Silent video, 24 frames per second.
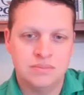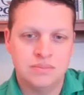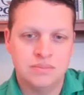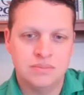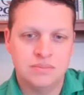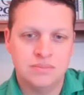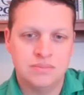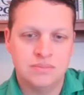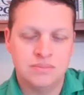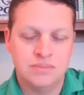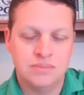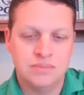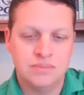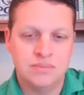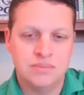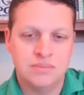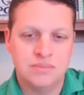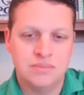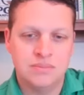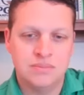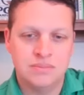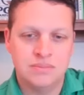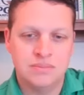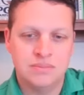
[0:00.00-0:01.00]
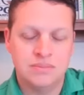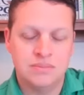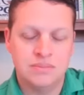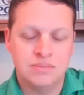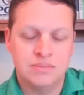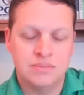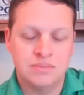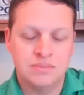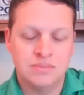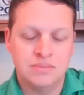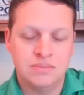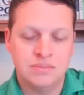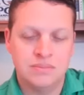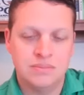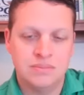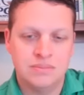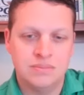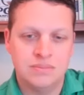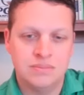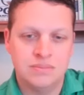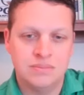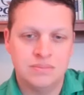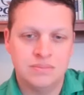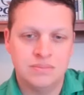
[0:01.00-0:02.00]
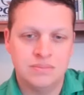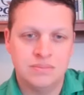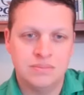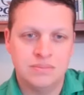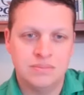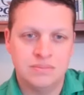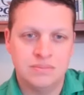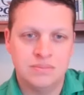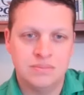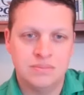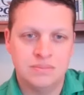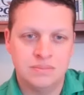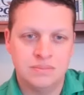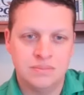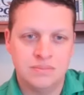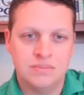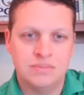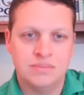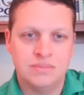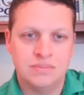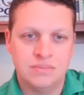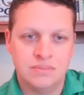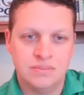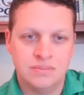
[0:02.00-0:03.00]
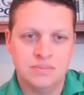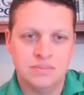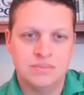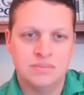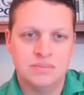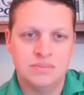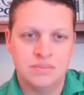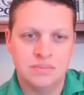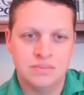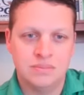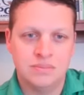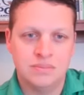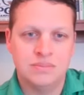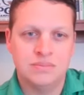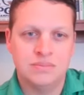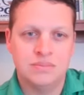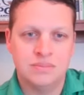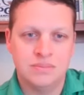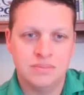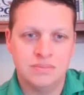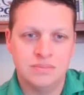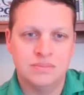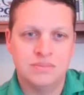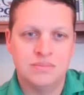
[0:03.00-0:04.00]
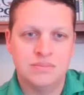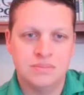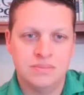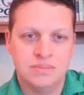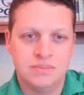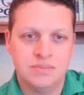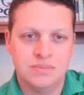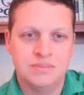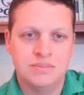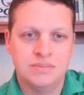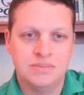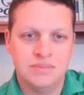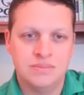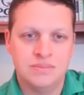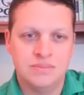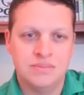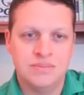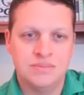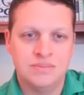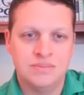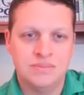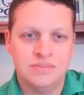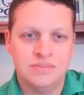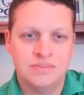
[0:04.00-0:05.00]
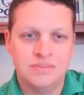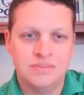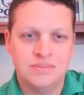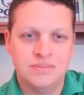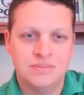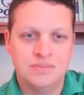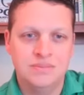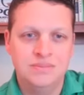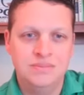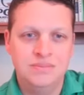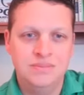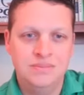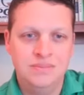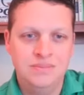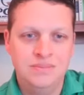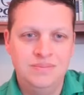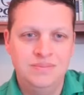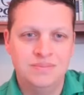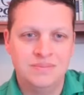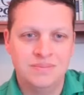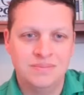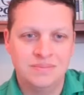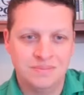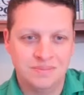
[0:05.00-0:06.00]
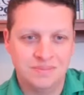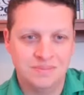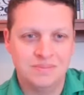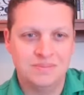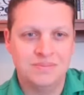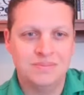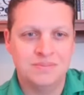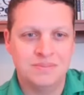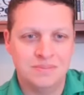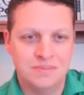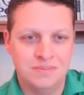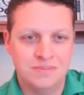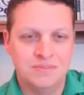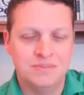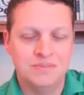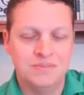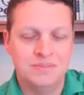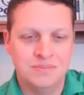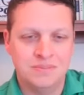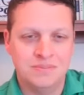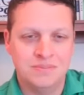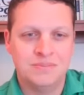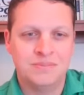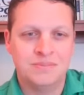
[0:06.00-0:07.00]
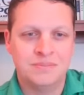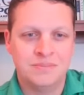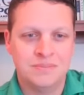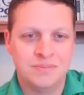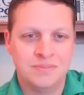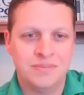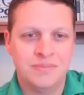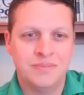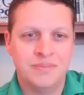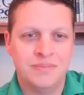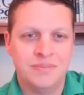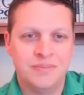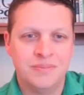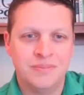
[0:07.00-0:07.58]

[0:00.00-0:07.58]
[no speech]